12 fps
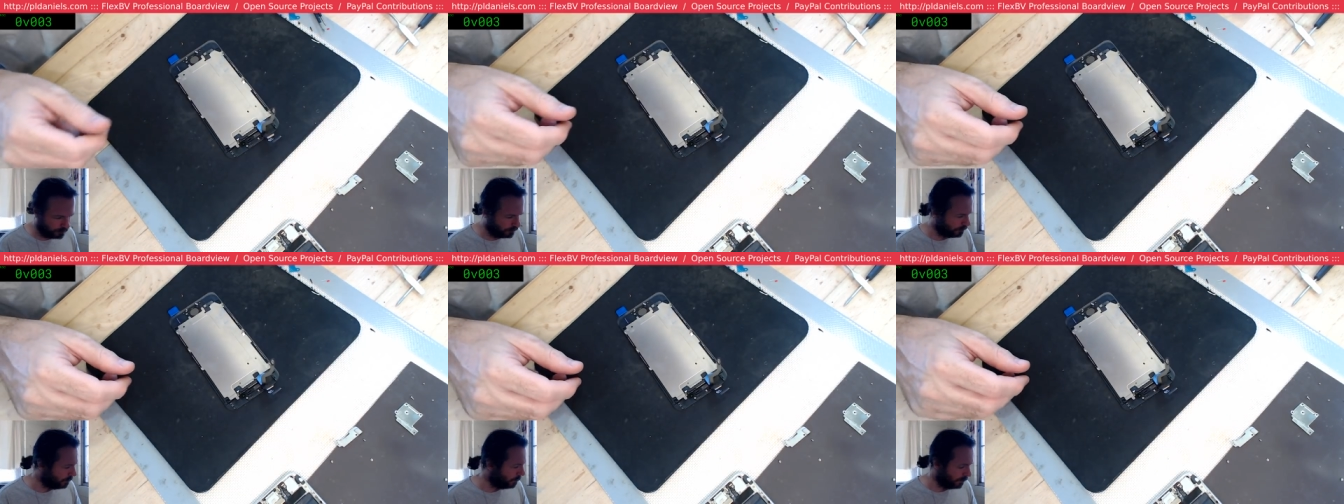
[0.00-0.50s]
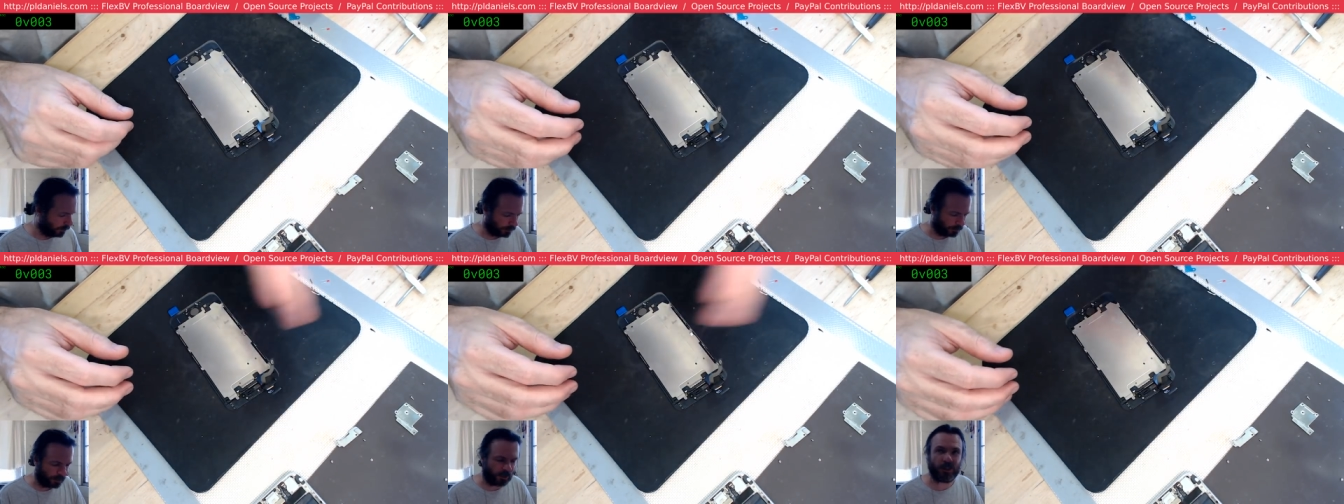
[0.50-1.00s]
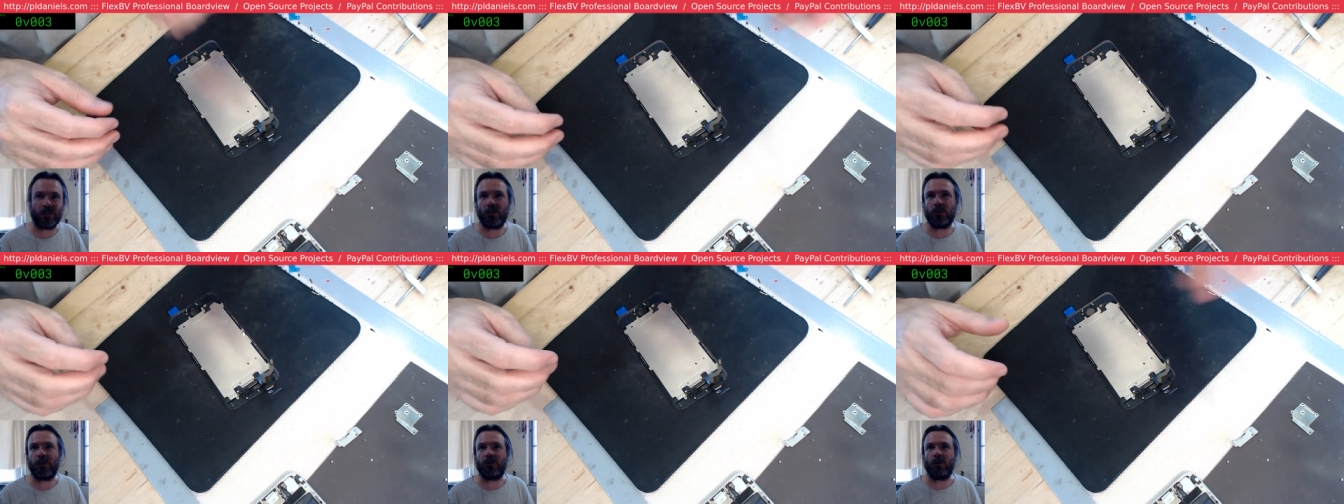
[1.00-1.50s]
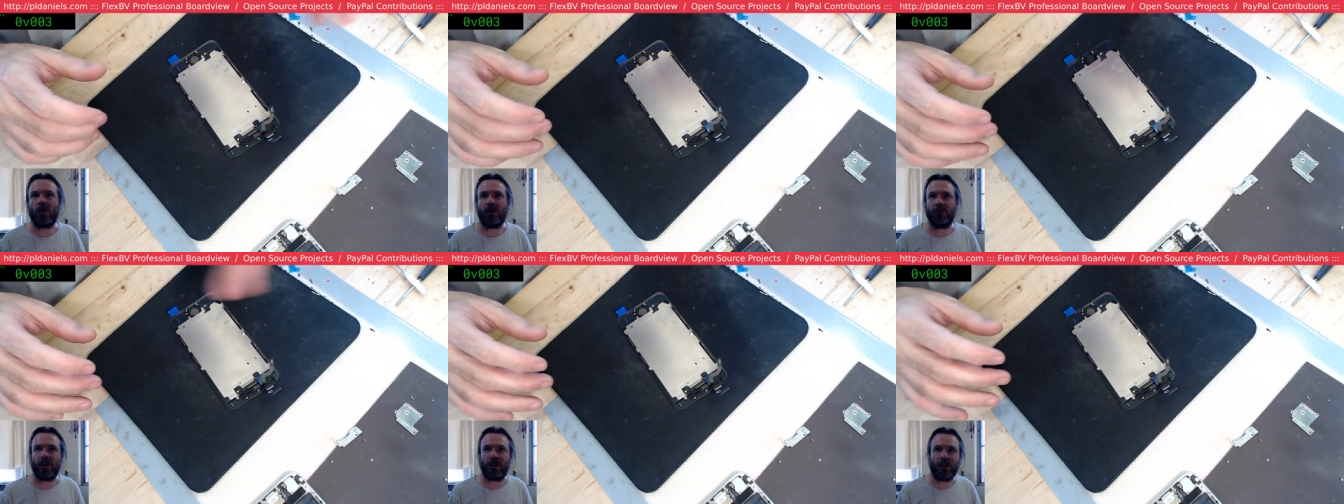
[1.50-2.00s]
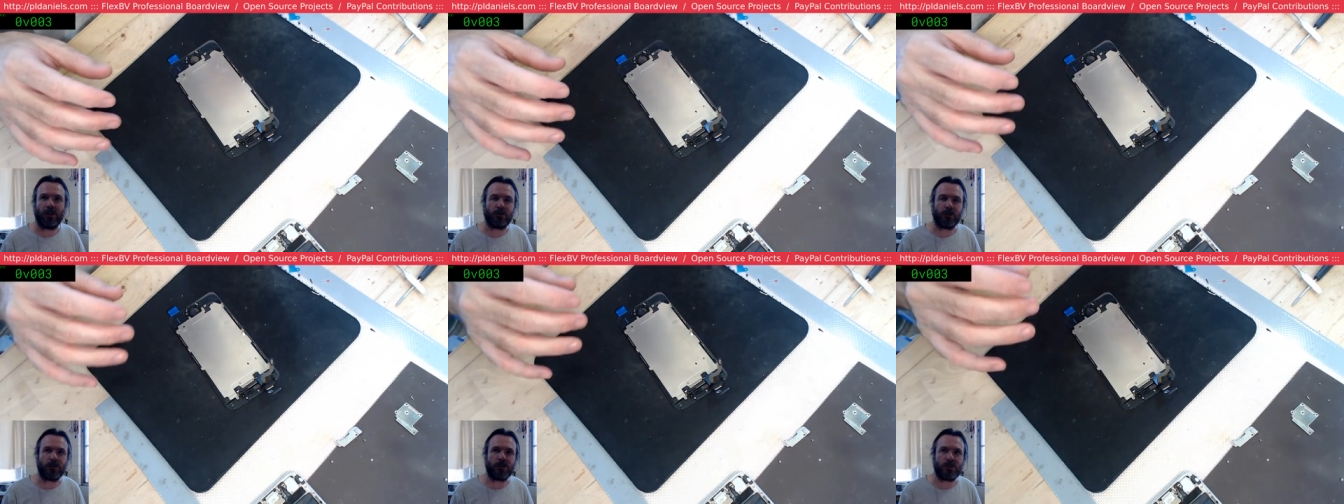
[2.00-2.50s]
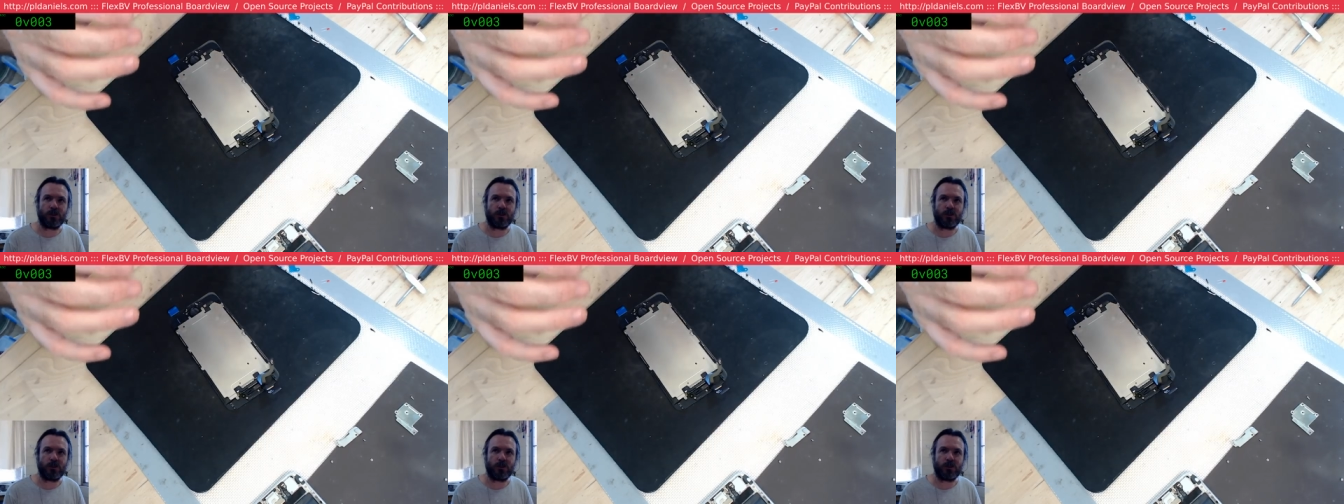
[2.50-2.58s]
And then I give it a bit of a wipe down afterwards as well.